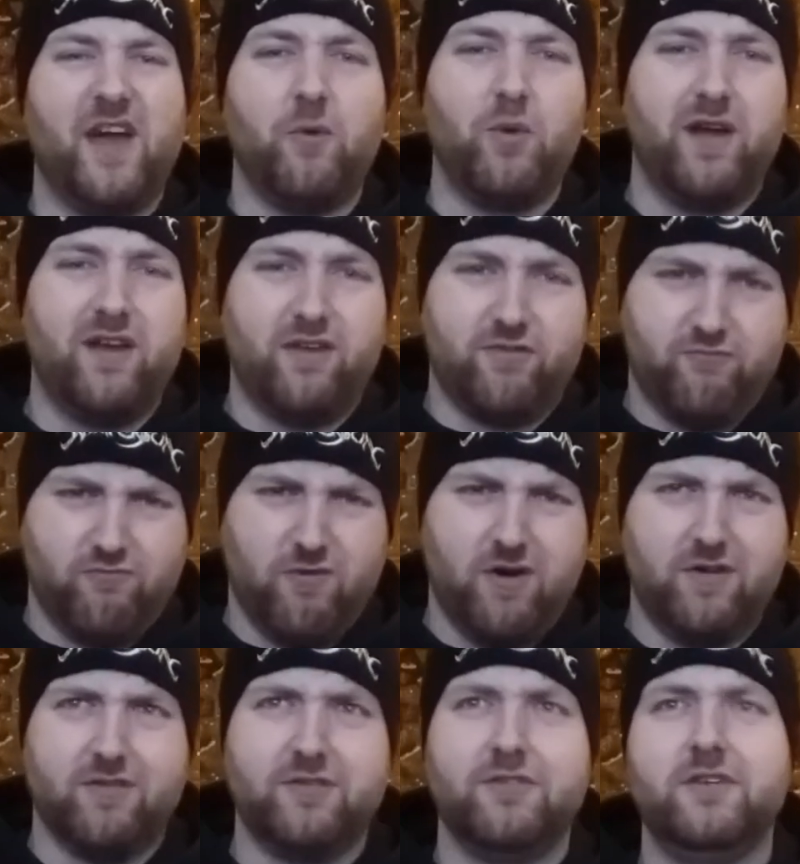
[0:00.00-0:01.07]
their way is
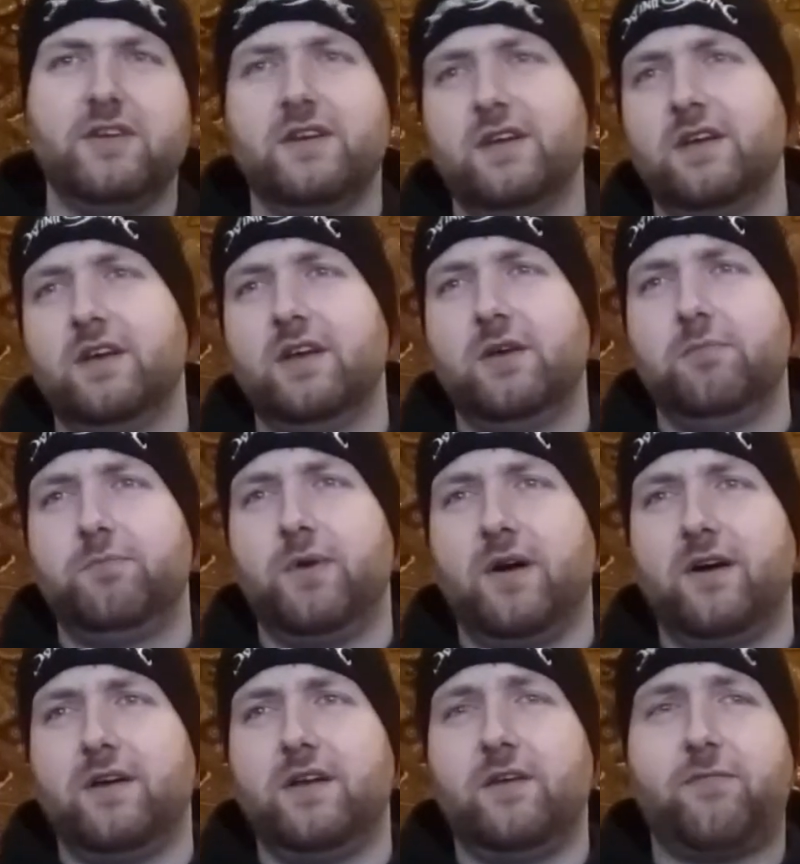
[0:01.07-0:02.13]
wrong,
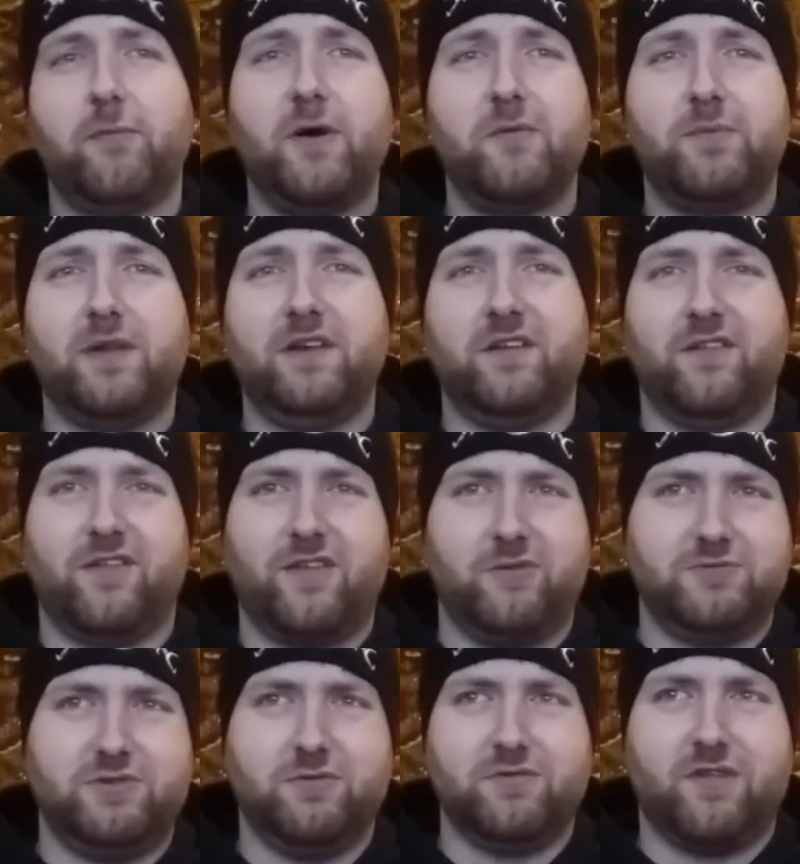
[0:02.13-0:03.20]
but if my opinion has
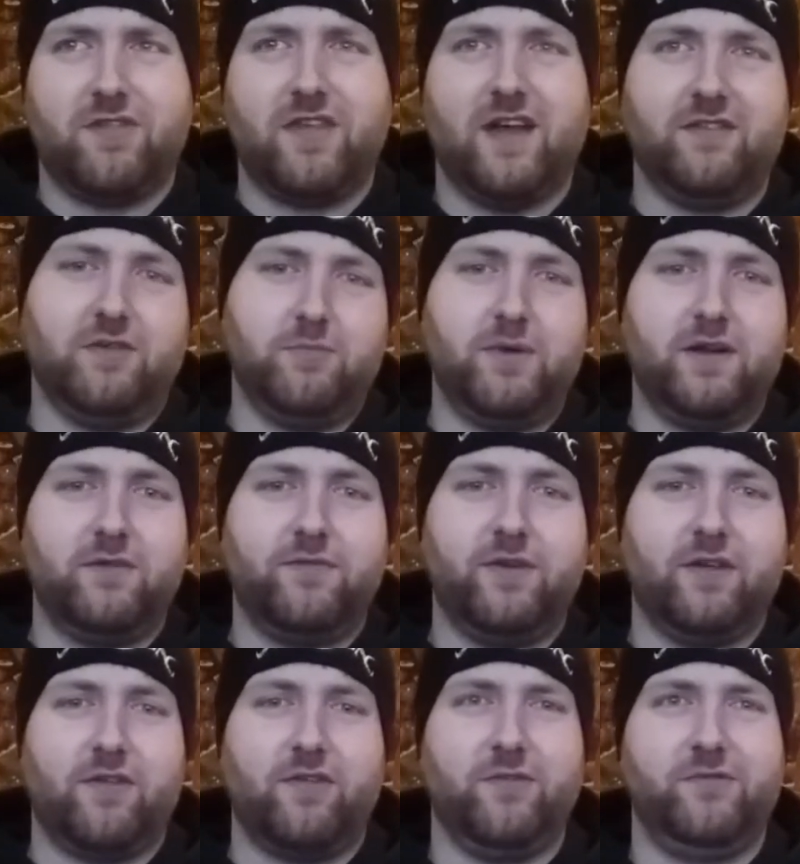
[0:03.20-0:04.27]
helped you understand the
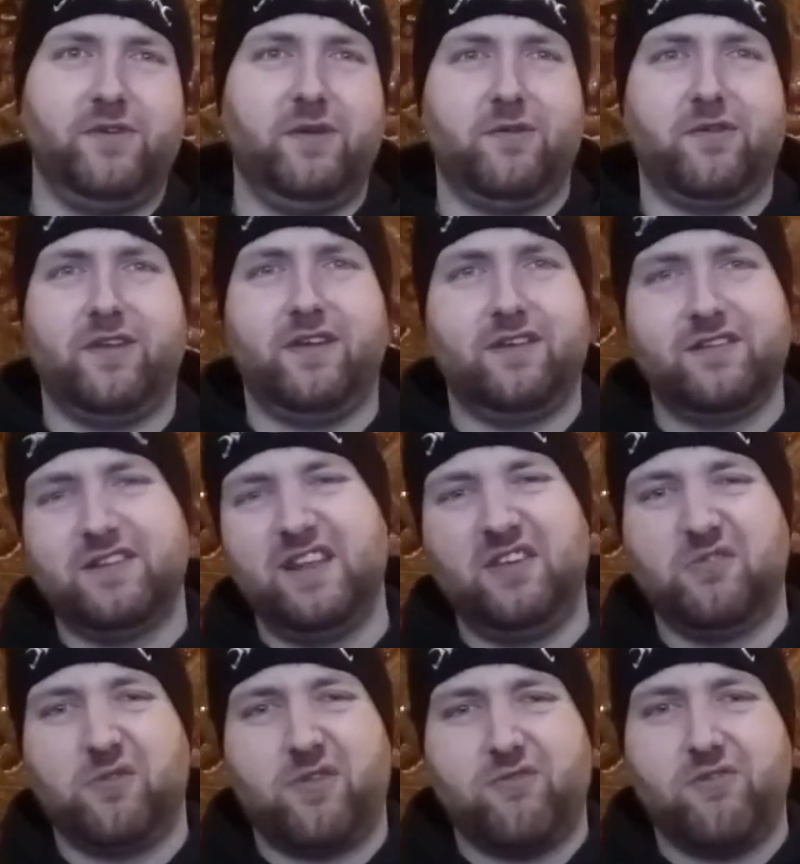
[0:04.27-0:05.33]
benefits of using
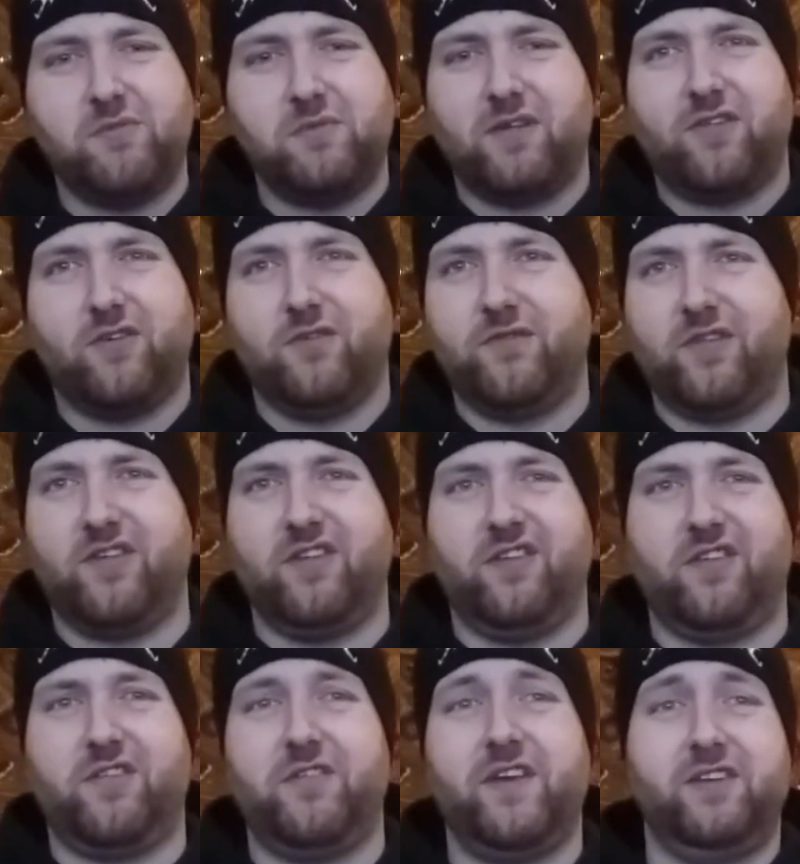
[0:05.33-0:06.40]
legal streaming
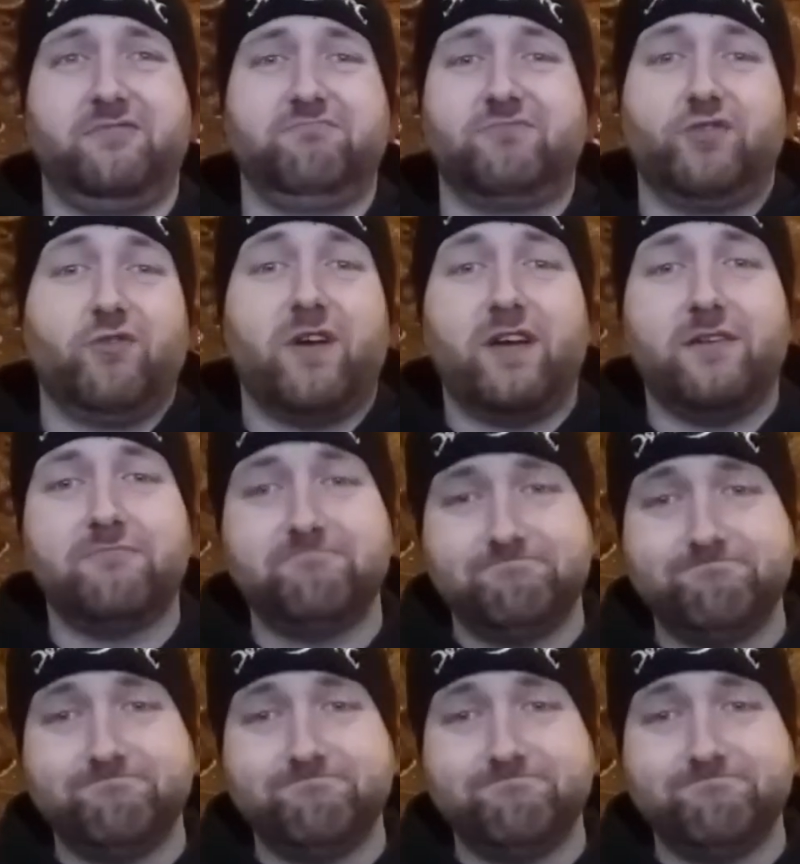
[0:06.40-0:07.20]
services, then great.